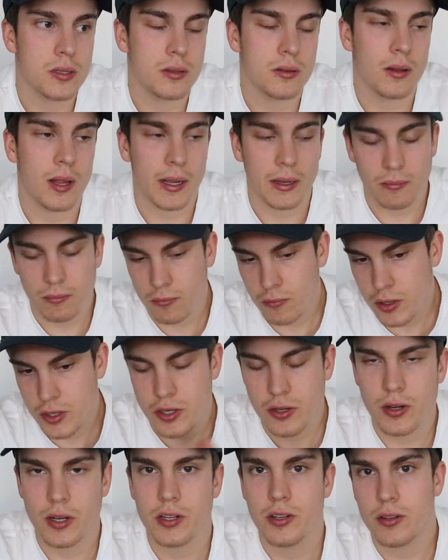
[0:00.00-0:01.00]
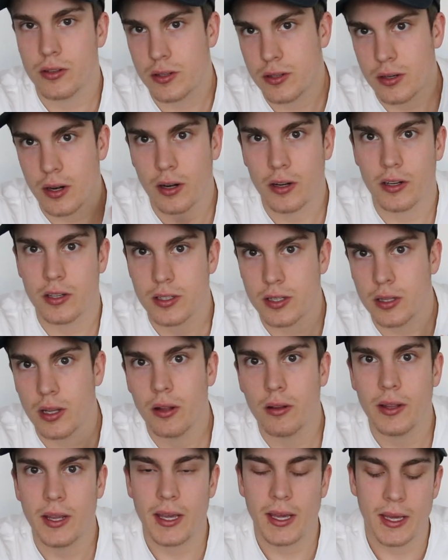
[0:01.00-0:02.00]
like restrictions starting to
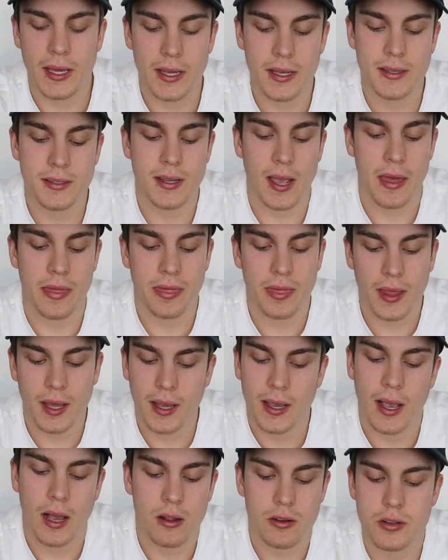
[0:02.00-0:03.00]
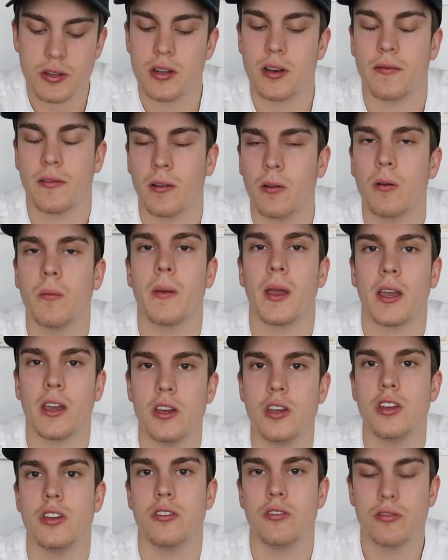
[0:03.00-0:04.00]
slowly ease, I think couchsurfing will make a
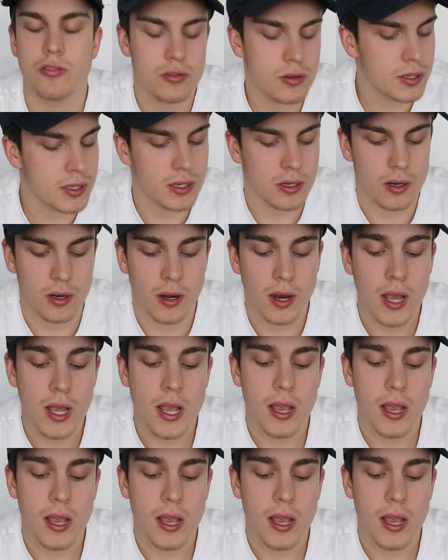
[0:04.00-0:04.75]
huge return.